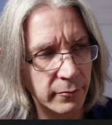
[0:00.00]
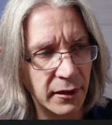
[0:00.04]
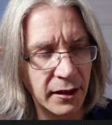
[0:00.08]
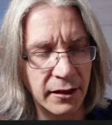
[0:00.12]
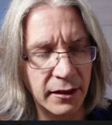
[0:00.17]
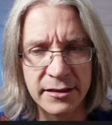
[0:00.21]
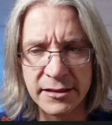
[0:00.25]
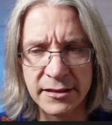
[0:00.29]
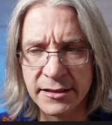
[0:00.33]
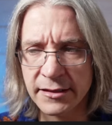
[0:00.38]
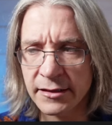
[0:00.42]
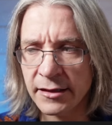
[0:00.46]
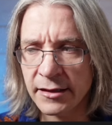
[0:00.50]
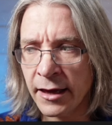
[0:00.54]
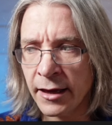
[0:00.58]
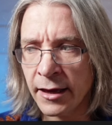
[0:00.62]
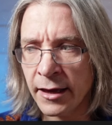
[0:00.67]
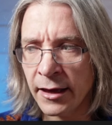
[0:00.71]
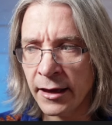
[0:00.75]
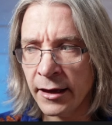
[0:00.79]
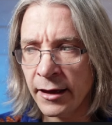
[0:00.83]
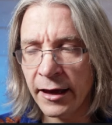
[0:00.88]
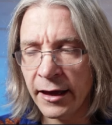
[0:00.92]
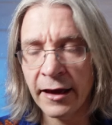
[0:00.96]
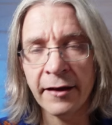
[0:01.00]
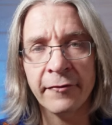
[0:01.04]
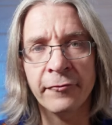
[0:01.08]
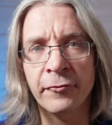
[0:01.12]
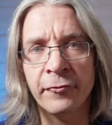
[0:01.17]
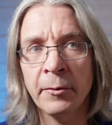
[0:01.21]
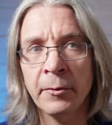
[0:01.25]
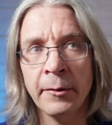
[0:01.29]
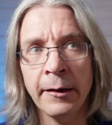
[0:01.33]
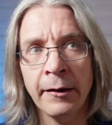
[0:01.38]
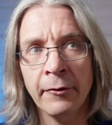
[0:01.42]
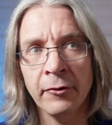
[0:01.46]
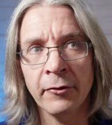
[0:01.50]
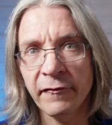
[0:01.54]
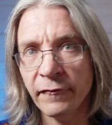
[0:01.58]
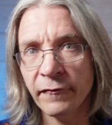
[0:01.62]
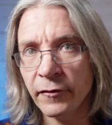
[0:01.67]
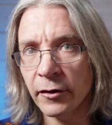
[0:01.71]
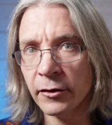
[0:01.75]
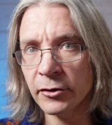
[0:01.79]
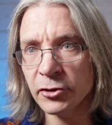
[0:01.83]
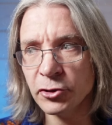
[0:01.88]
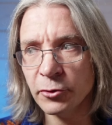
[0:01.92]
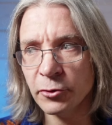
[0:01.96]
It's there everywhere in
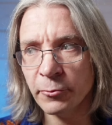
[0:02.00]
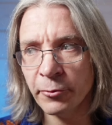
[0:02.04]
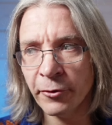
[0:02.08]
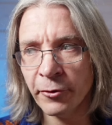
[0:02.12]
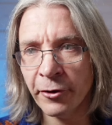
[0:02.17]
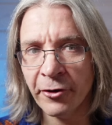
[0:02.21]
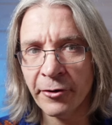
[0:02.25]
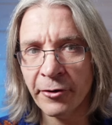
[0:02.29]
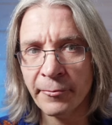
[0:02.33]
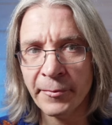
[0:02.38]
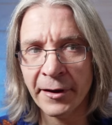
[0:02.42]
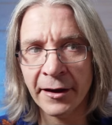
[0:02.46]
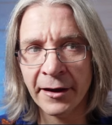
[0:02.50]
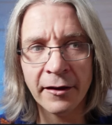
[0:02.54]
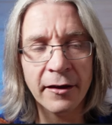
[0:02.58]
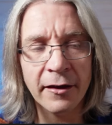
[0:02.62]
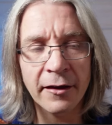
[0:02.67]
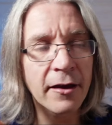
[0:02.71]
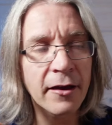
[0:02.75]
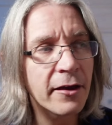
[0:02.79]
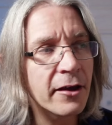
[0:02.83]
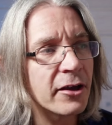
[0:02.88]
functional programming.